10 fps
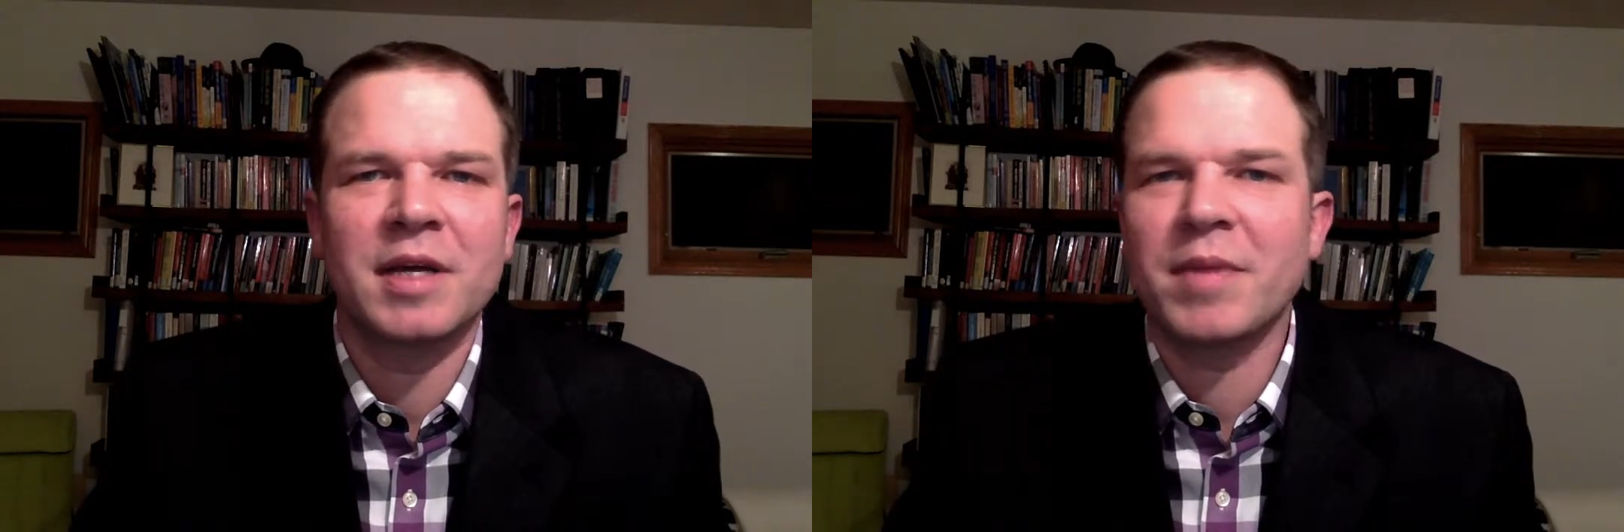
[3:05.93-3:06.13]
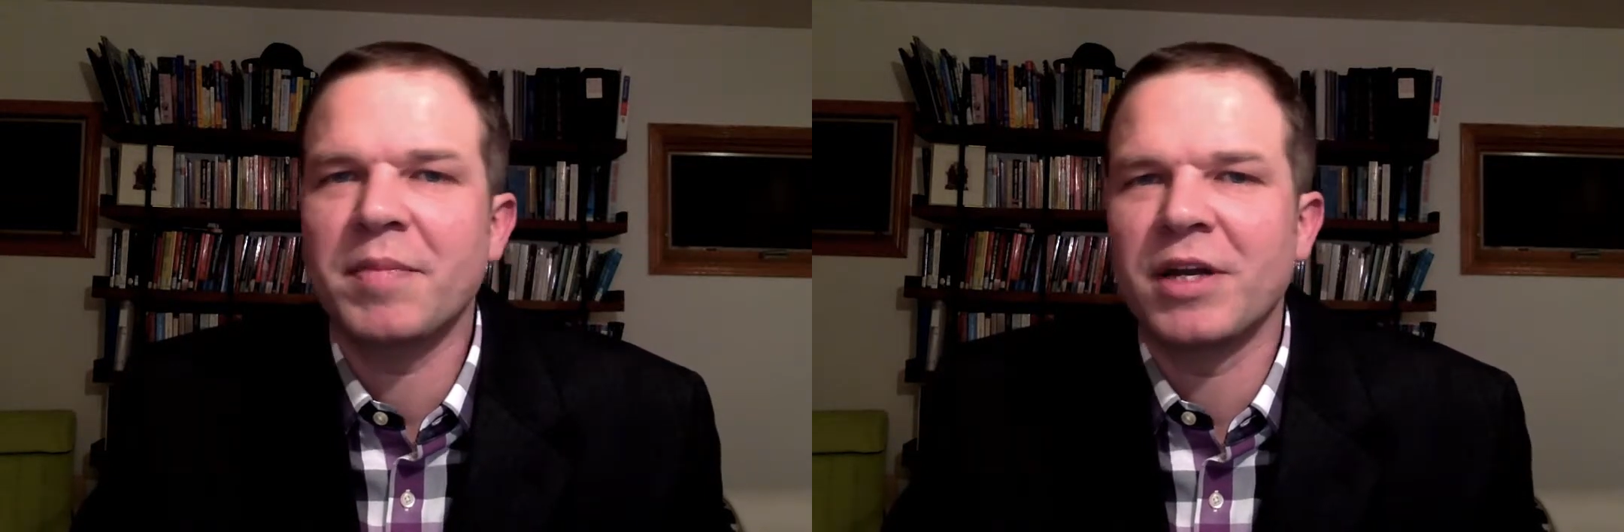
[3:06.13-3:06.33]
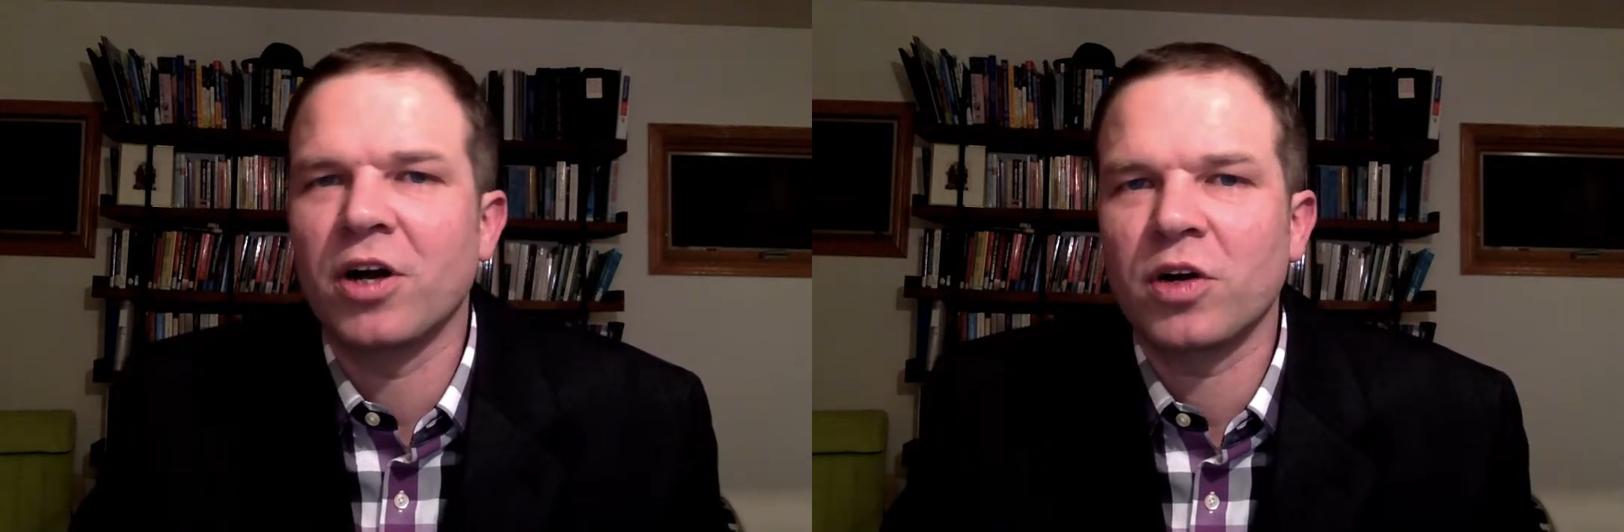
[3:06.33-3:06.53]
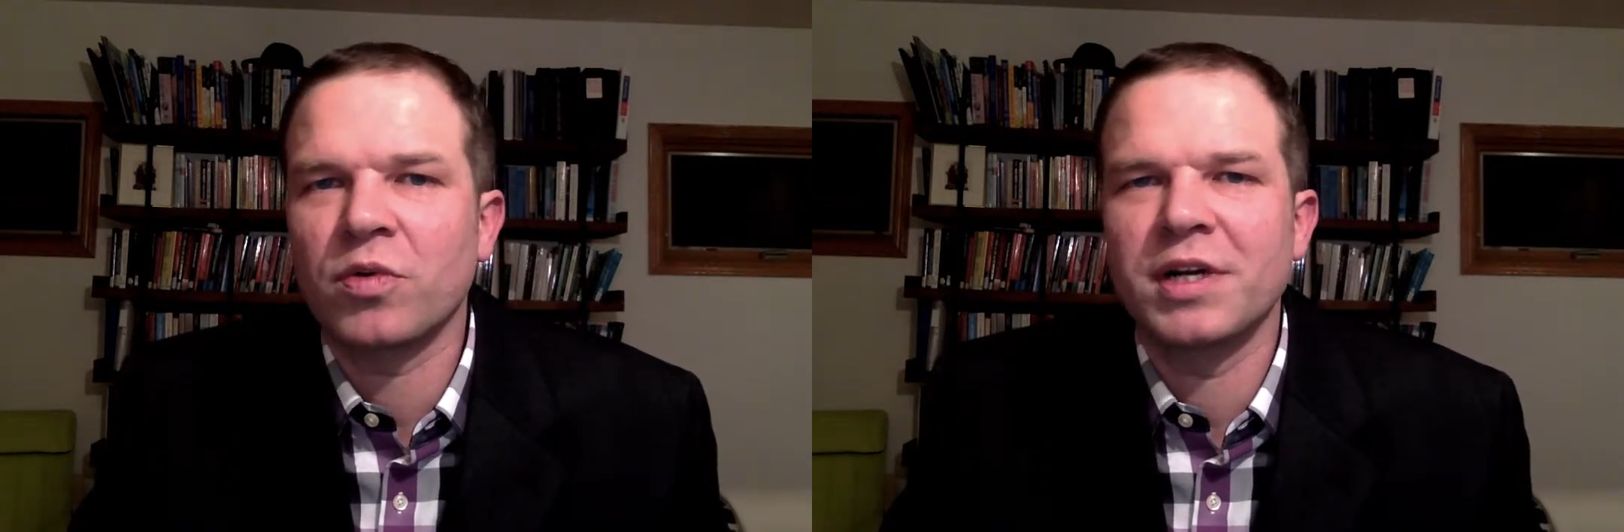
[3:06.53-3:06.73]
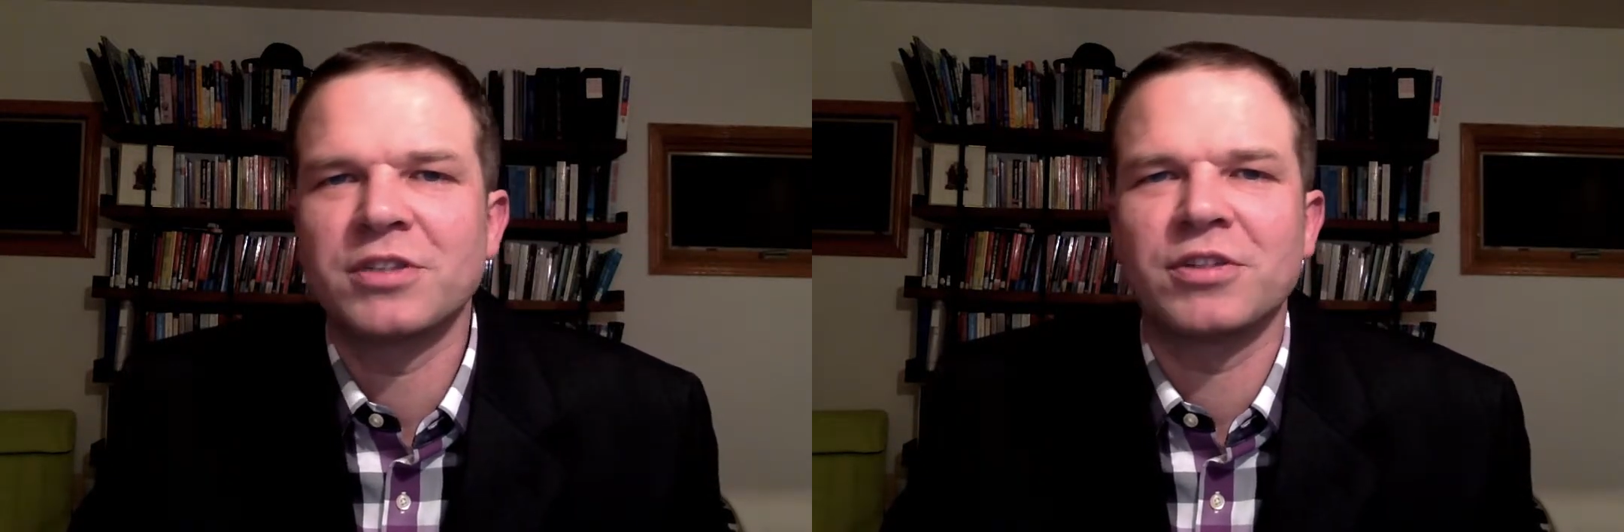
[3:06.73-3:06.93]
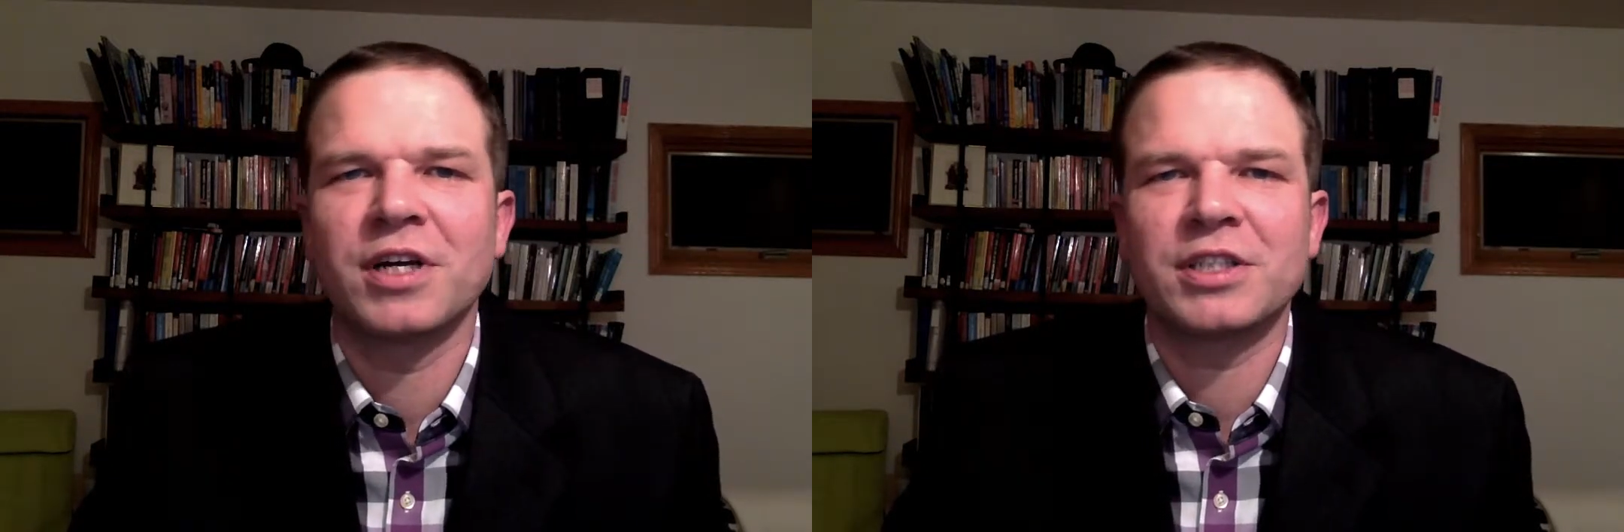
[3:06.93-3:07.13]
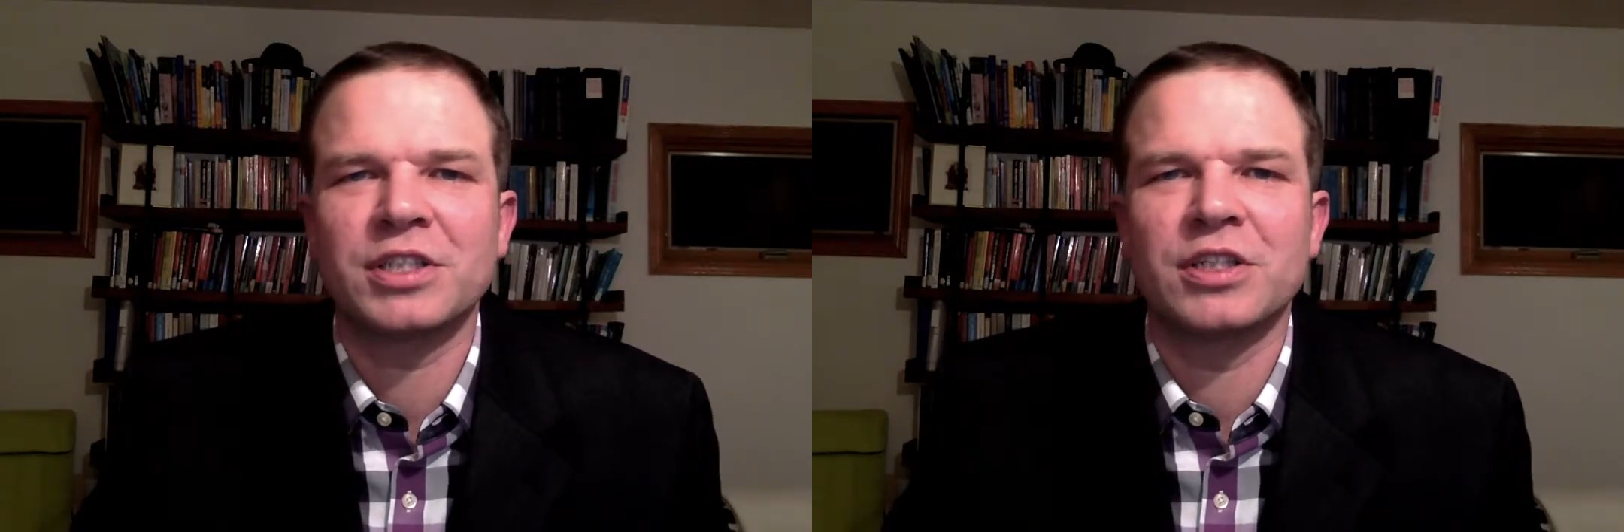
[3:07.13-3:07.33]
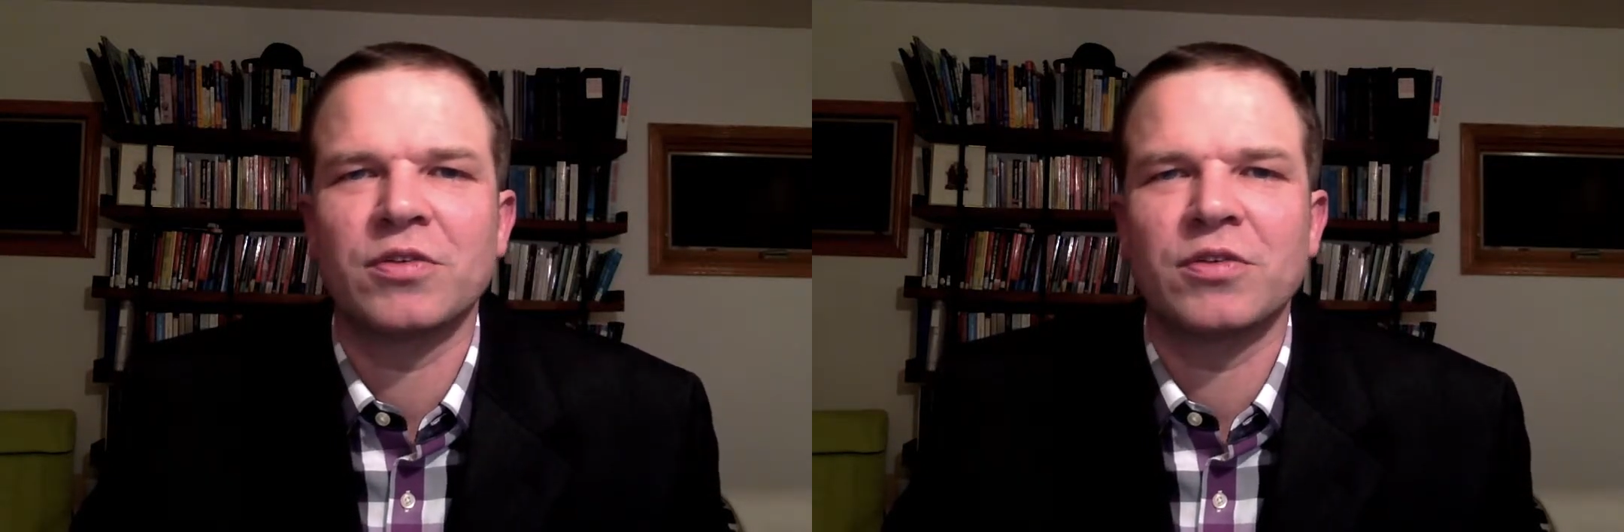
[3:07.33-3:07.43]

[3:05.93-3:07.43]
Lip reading: an awkward introduction,